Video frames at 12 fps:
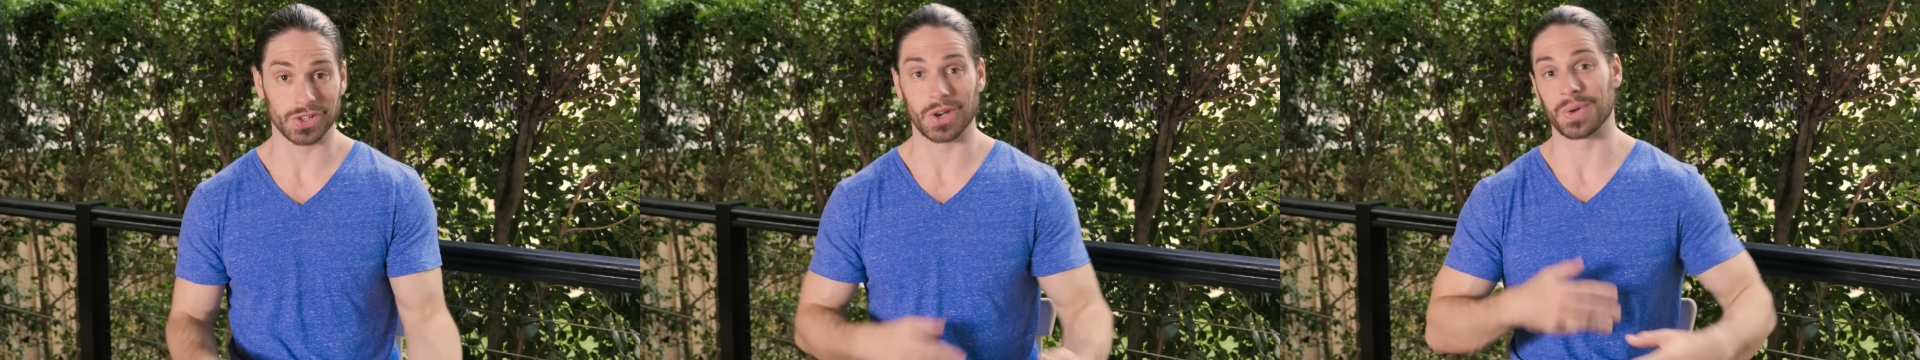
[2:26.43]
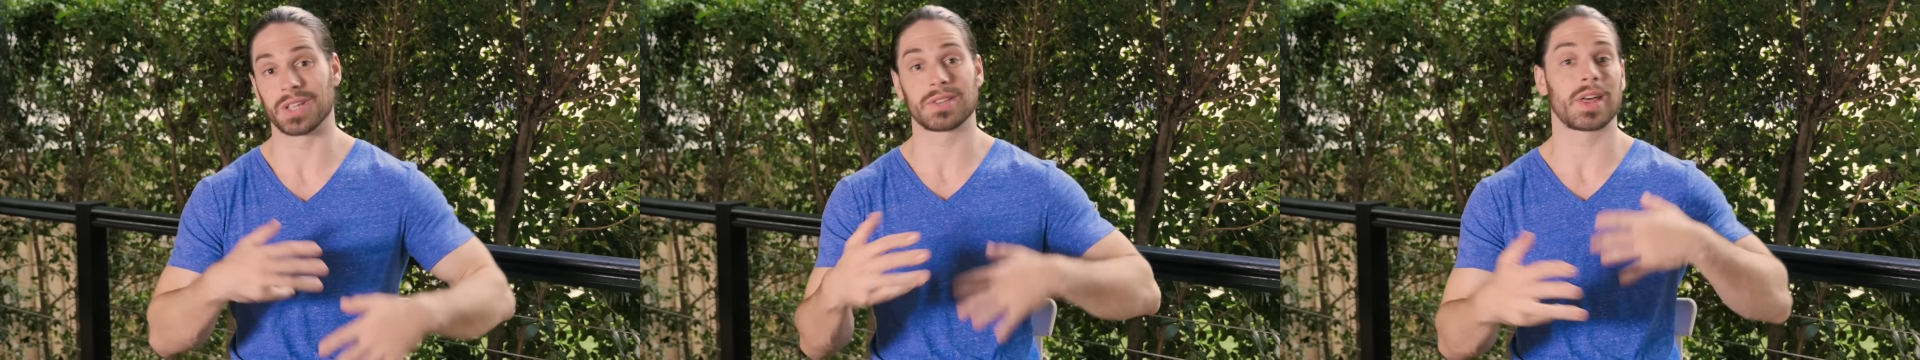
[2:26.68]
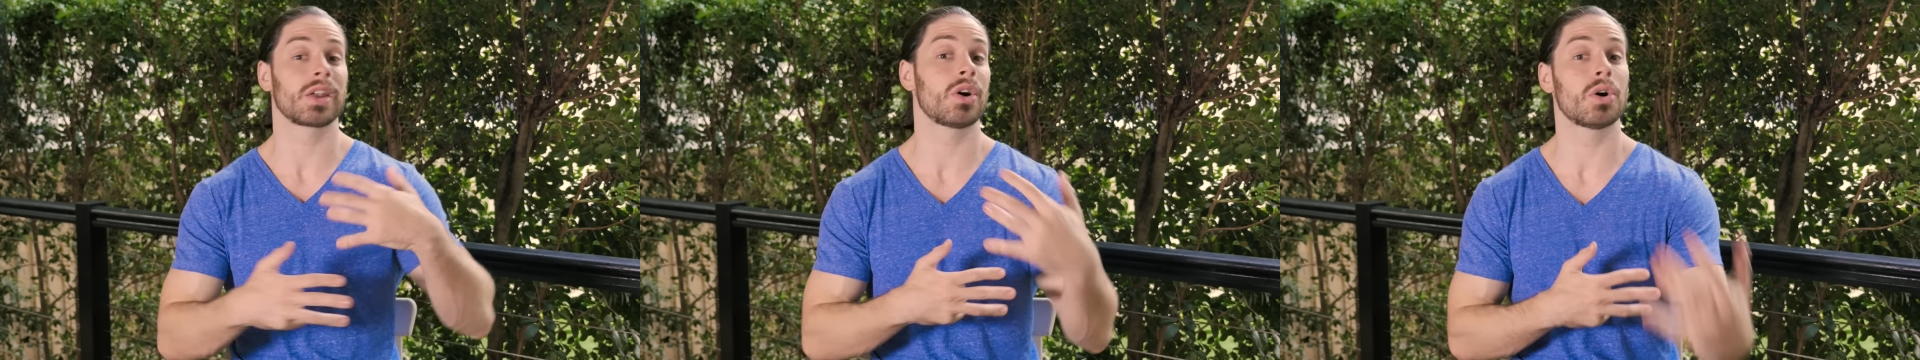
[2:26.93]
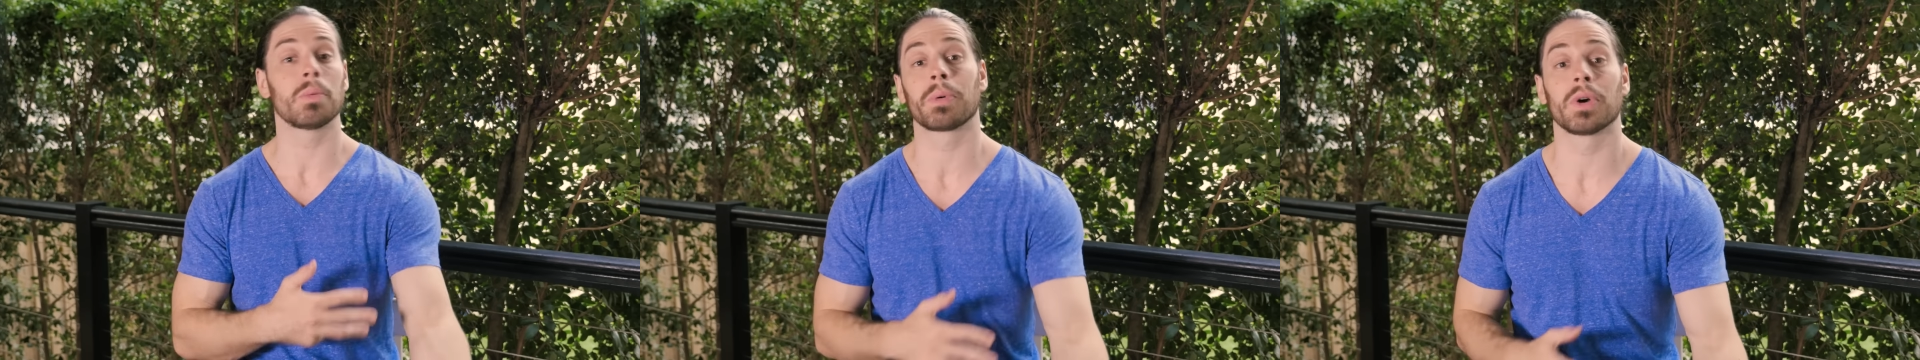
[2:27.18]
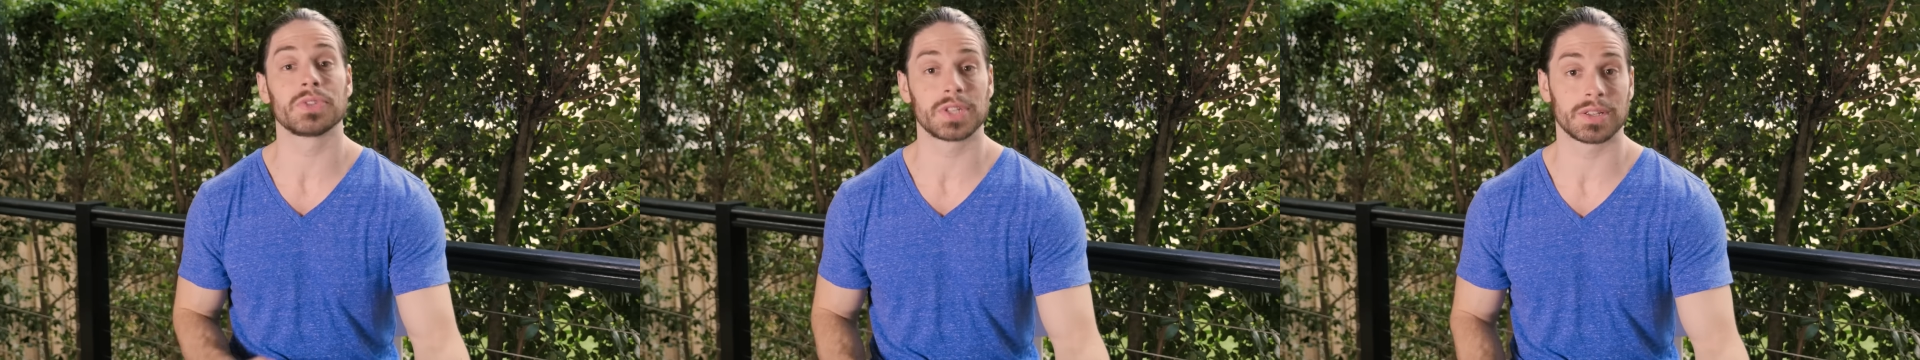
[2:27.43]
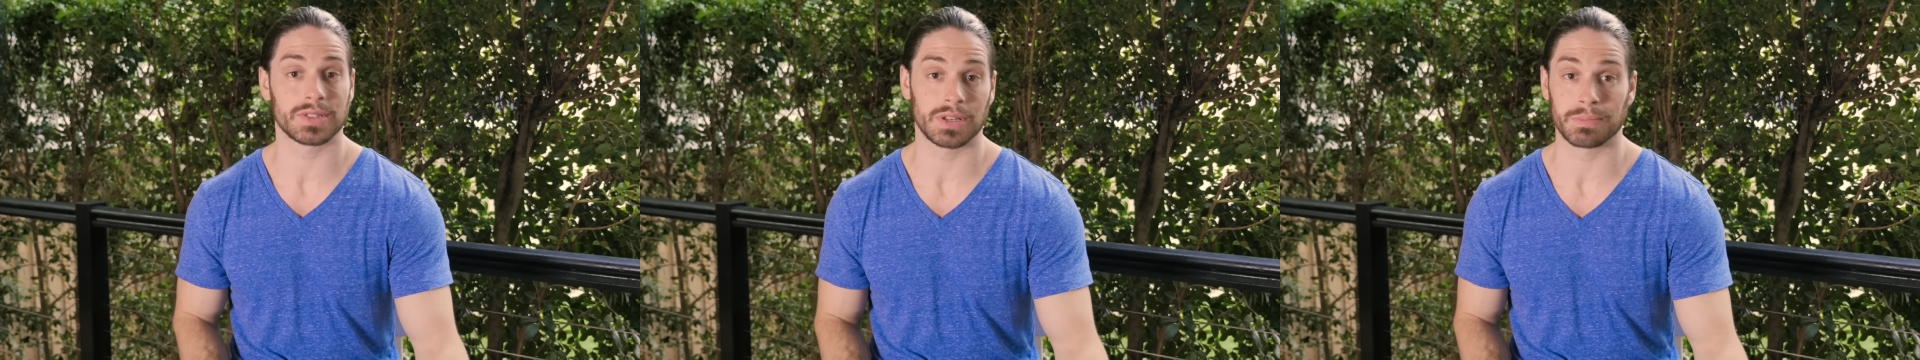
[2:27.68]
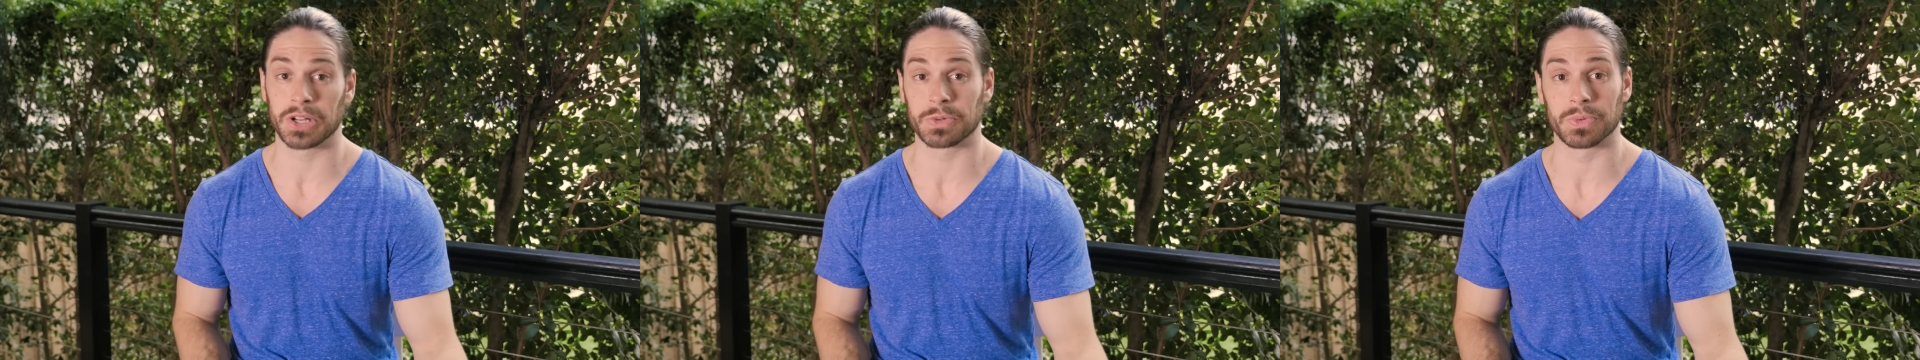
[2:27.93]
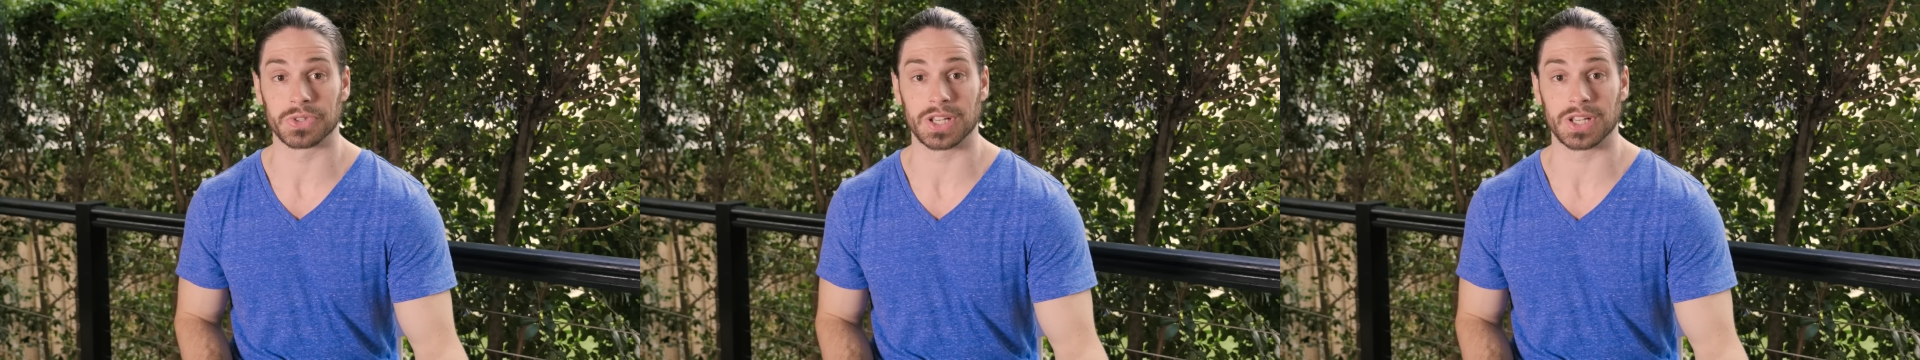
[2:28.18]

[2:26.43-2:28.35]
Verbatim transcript: going into that whole process in much more